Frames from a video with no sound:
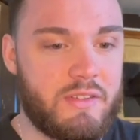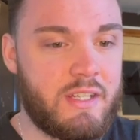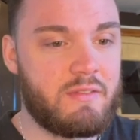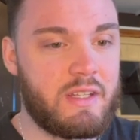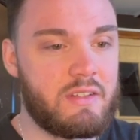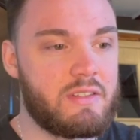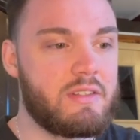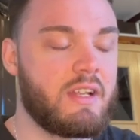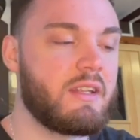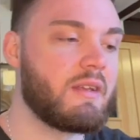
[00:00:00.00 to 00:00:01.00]
evenings
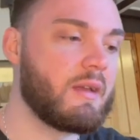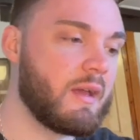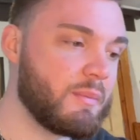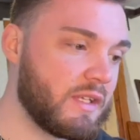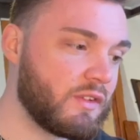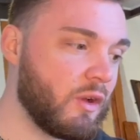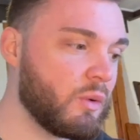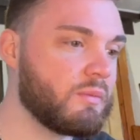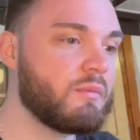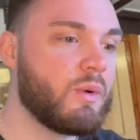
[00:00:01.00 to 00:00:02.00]
and being
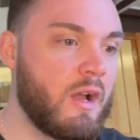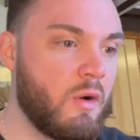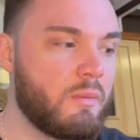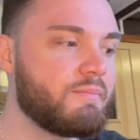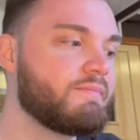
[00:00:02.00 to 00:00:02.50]
told, well,